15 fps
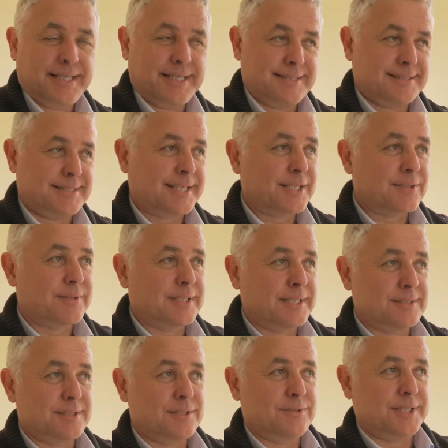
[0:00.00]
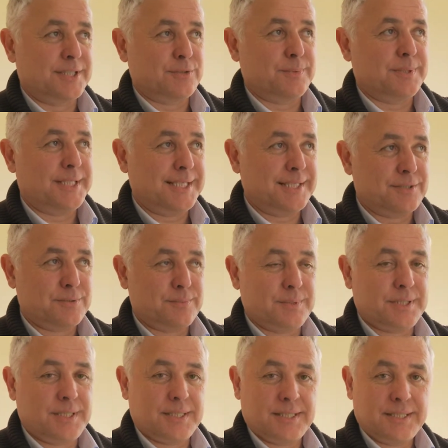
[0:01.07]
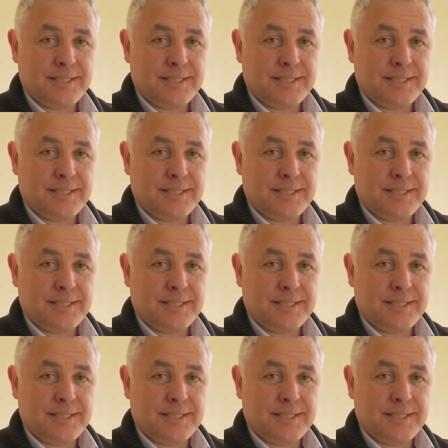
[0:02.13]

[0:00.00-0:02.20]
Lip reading: as accurate a degree as we need it to be.